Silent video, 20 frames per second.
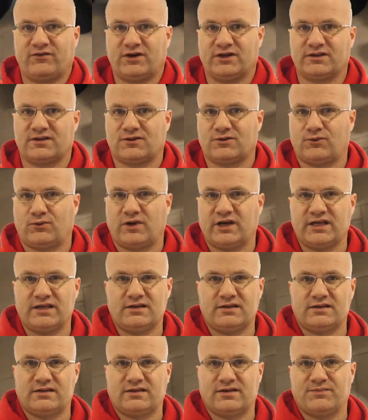watts
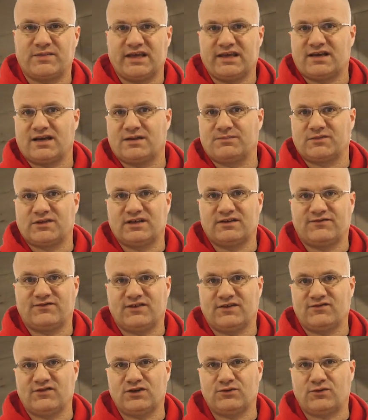twice to make up to
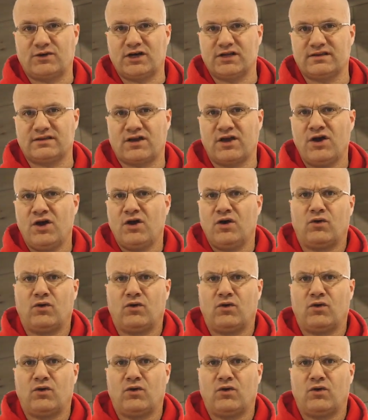50 watts,